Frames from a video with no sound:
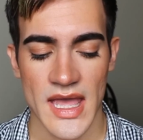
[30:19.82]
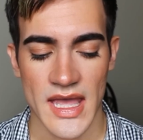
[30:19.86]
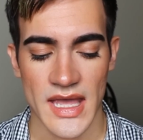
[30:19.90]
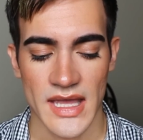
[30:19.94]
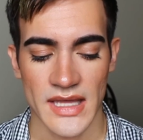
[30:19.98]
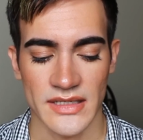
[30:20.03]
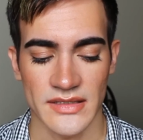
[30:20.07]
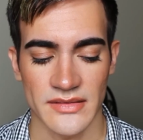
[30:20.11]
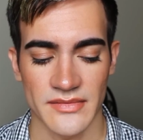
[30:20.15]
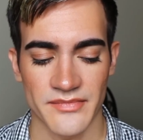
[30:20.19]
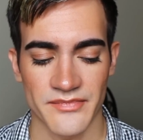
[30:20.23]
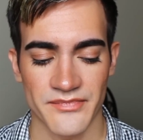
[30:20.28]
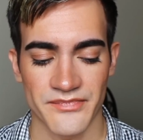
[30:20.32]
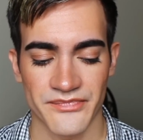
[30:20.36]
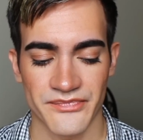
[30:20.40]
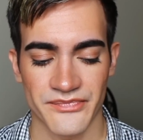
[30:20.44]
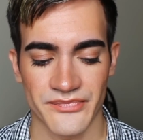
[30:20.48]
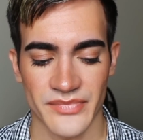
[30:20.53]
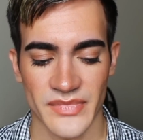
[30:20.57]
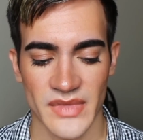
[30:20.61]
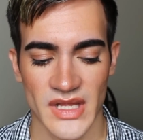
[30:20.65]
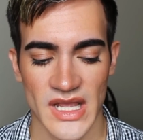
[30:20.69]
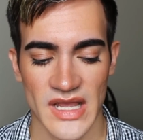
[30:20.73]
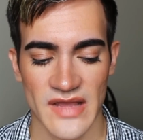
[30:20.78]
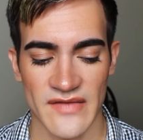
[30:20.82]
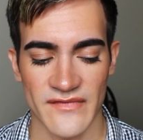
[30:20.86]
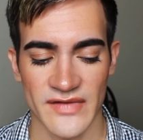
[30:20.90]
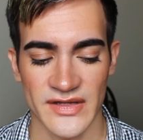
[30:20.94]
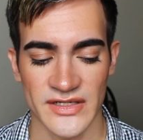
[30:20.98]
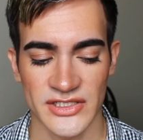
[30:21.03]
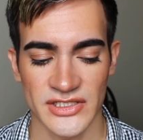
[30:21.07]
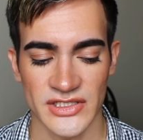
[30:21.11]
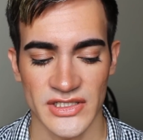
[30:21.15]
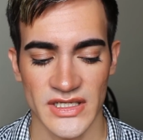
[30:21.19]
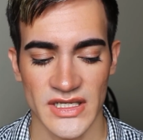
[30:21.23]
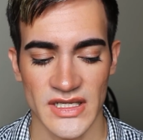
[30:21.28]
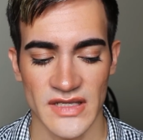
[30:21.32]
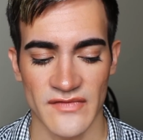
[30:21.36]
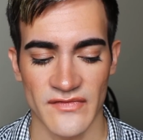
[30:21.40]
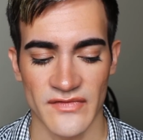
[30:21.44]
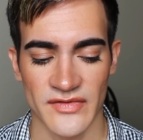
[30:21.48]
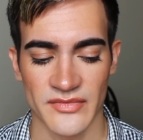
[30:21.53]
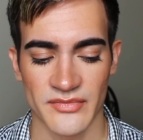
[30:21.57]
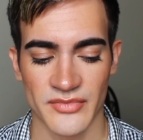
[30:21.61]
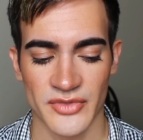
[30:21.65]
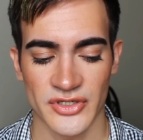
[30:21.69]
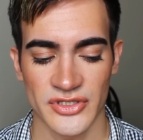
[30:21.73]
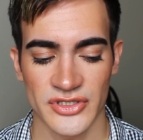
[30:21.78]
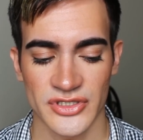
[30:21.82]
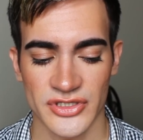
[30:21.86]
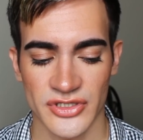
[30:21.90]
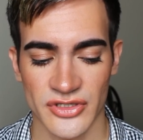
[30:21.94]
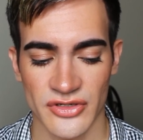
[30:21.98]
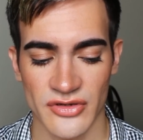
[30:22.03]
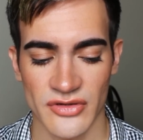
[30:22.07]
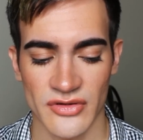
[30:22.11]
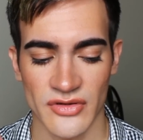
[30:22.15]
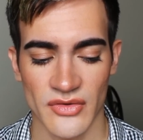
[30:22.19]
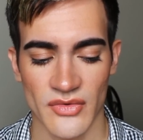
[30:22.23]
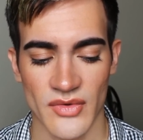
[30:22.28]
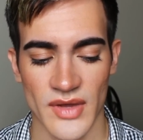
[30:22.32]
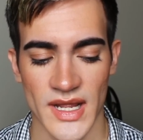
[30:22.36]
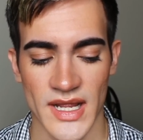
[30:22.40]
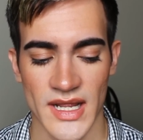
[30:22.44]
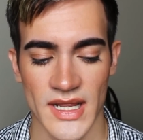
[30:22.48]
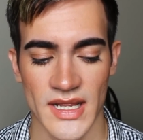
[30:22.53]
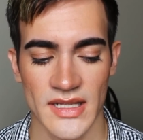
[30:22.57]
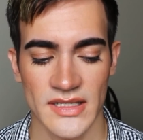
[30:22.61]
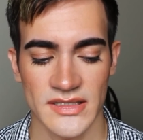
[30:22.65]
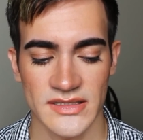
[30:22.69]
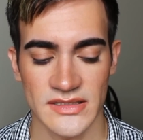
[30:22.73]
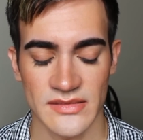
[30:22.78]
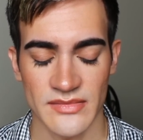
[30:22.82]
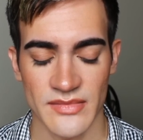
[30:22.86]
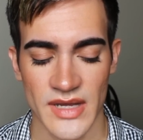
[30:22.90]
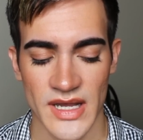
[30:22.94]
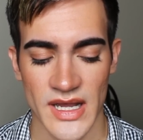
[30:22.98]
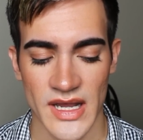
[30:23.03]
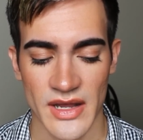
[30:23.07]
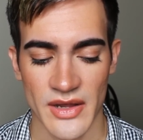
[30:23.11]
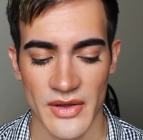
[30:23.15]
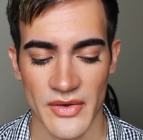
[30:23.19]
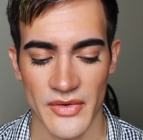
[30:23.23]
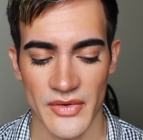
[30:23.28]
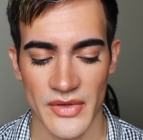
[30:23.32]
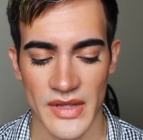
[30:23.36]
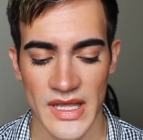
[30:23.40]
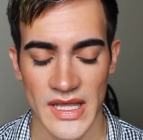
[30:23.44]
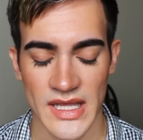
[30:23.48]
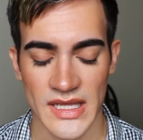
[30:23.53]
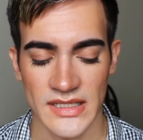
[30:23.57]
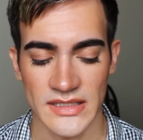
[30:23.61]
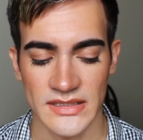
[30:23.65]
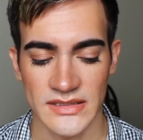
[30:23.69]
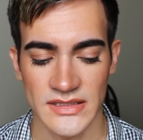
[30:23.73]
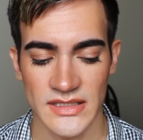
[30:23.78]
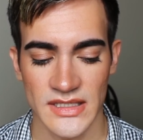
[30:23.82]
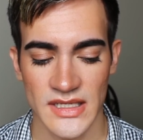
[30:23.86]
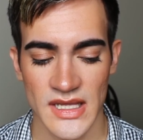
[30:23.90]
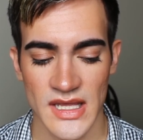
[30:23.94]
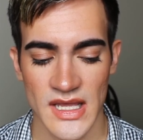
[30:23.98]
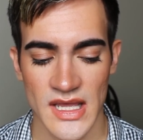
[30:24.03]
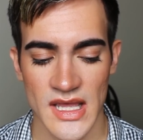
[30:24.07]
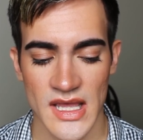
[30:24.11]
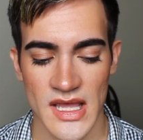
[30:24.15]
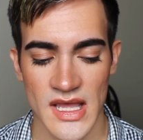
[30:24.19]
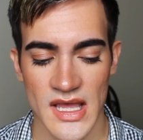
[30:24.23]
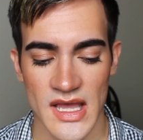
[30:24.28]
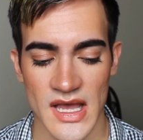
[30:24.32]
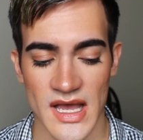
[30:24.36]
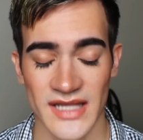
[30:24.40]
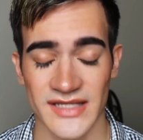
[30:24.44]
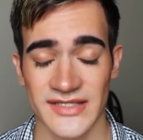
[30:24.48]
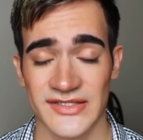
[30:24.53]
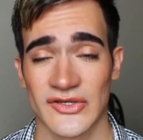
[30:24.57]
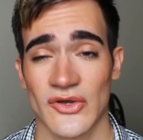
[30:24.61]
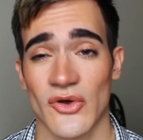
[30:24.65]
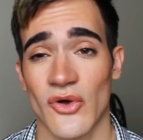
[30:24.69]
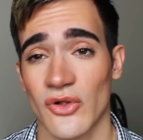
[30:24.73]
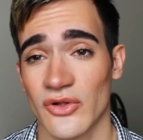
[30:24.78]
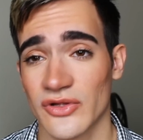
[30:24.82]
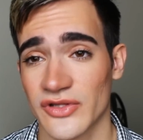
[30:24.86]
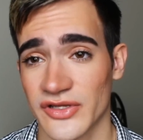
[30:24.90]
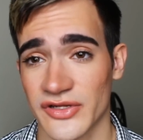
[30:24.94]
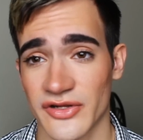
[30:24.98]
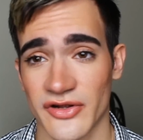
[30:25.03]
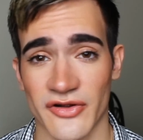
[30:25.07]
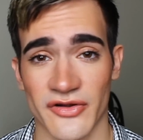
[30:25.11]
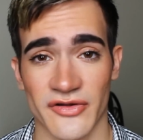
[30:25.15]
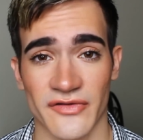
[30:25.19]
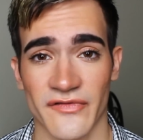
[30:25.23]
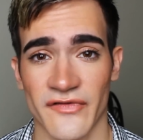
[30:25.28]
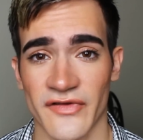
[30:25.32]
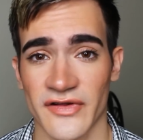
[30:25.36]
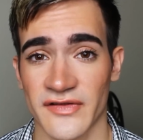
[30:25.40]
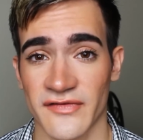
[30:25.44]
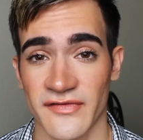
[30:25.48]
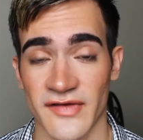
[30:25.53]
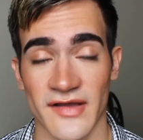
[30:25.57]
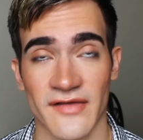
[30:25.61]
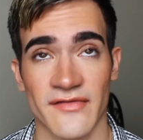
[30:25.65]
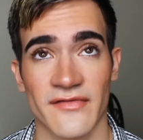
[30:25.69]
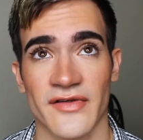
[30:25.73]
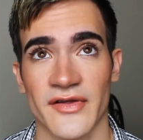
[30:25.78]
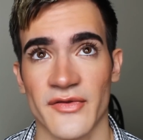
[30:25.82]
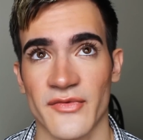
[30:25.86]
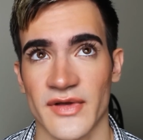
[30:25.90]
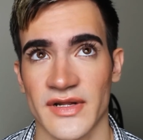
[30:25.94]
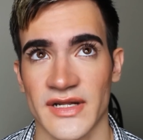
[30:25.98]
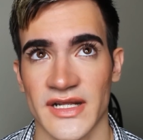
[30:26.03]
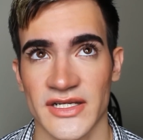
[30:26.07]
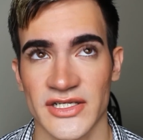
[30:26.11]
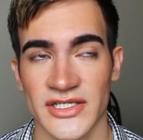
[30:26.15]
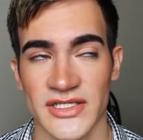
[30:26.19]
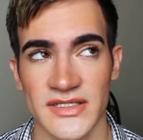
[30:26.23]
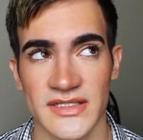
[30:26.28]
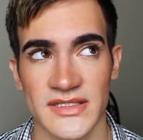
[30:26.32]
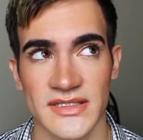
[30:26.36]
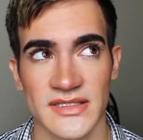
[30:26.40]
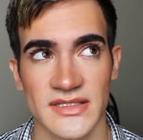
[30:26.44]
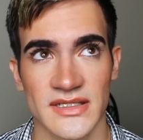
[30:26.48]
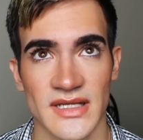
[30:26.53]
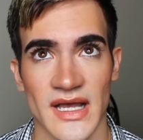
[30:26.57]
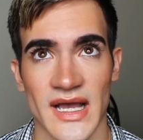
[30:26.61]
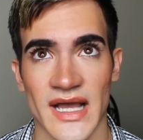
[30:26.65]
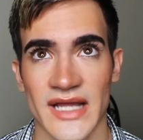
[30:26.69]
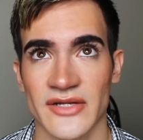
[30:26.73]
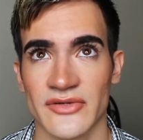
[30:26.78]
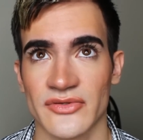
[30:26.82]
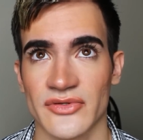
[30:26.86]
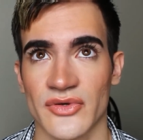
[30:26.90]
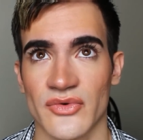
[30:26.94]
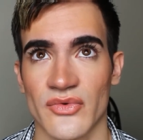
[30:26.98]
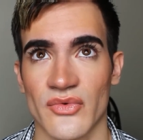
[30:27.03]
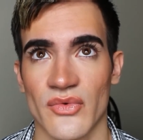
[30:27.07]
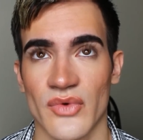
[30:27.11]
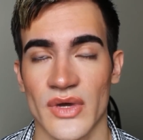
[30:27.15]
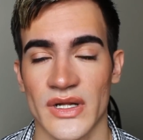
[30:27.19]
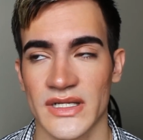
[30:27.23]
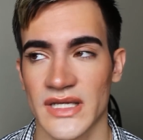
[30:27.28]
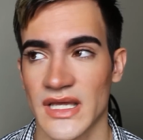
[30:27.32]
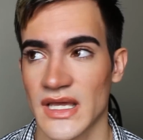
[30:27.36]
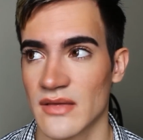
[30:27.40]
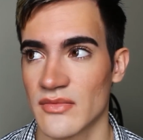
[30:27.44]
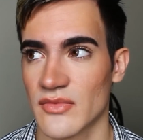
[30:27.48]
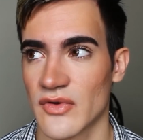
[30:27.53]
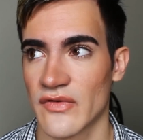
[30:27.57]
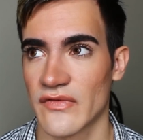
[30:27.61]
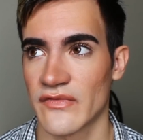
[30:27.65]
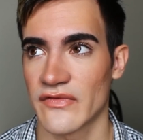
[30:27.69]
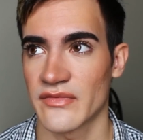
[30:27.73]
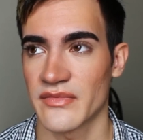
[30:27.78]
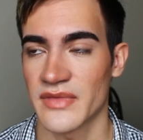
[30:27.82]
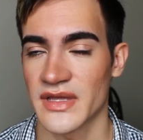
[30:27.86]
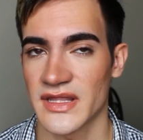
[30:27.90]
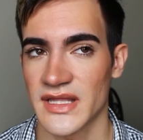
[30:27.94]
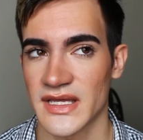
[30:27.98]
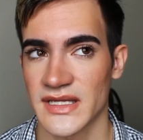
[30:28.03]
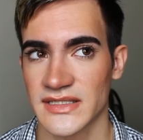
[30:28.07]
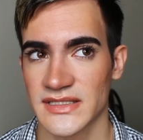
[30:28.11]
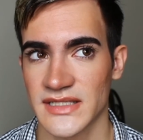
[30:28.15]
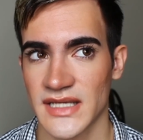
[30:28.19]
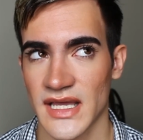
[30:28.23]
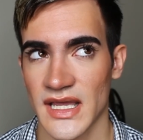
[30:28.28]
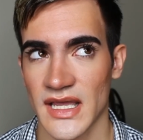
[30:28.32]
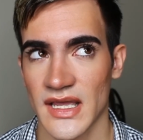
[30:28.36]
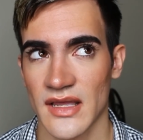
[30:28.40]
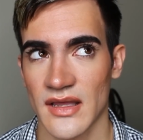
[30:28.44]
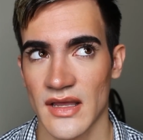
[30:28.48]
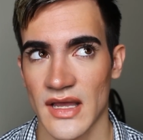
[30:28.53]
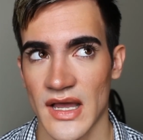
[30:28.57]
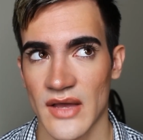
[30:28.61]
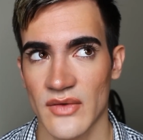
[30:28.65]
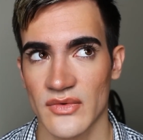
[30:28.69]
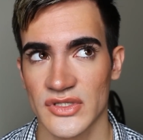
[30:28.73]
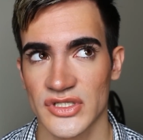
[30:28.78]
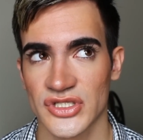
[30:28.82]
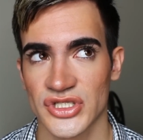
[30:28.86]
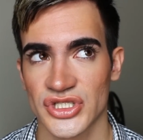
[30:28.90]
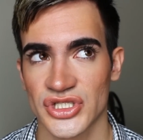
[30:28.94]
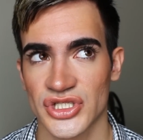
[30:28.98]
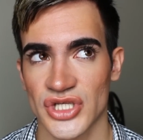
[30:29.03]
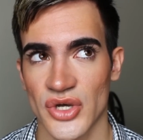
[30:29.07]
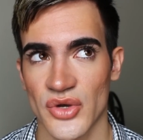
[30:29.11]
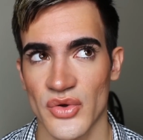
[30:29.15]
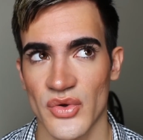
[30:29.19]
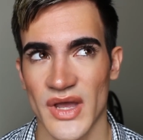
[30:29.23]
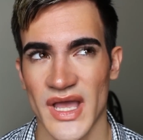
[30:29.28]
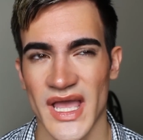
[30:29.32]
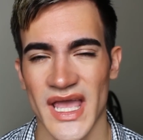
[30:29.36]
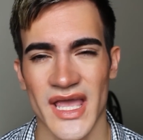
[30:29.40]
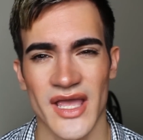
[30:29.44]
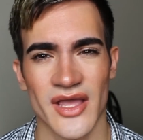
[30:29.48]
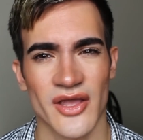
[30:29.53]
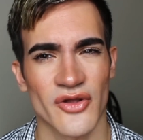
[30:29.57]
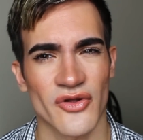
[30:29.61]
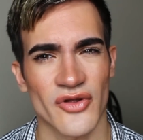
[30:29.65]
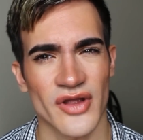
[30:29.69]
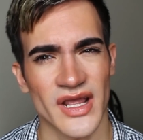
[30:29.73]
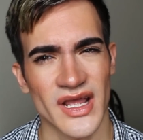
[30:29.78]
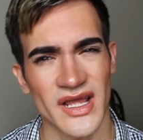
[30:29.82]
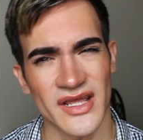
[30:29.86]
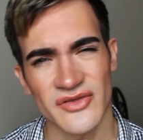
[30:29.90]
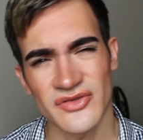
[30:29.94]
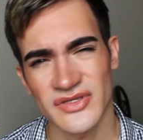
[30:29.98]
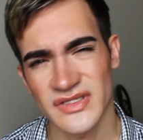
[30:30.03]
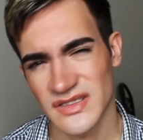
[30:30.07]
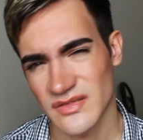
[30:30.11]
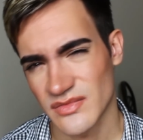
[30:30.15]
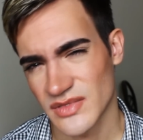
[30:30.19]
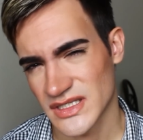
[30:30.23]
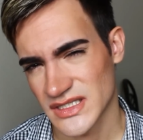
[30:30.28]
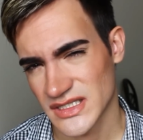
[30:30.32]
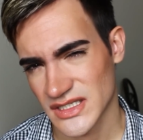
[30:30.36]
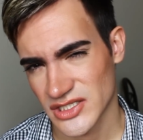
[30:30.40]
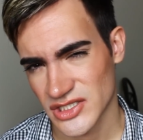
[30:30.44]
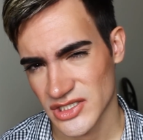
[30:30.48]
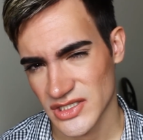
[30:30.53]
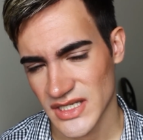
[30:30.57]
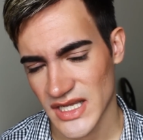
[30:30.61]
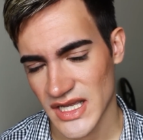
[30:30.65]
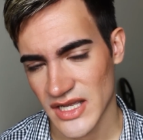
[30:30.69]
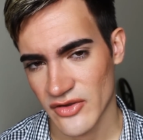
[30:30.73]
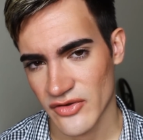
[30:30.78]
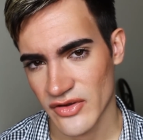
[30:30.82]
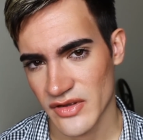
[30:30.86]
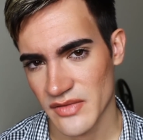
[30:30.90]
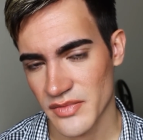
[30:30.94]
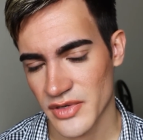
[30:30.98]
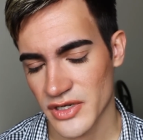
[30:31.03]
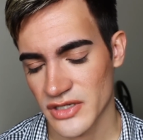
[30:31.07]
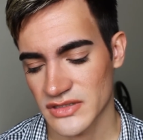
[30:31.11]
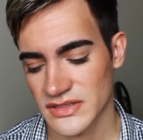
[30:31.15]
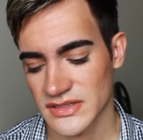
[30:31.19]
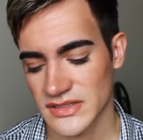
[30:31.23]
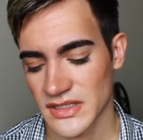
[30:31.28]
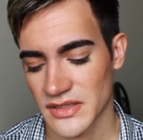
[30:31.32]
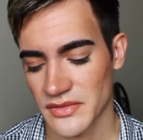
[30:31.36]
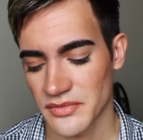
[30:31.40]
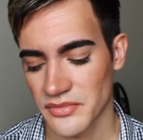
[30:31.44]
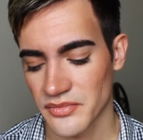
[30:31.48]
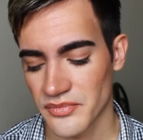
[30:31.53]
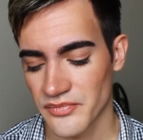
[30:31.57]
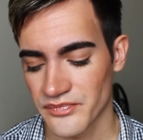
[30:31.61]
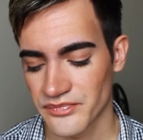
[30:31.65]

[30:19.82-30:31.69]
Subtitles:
And I eventually even pushed her away somehow, and I scolded her in front of everyone. I don't know what came over me that day. I was so angry. I used to be such an angry person.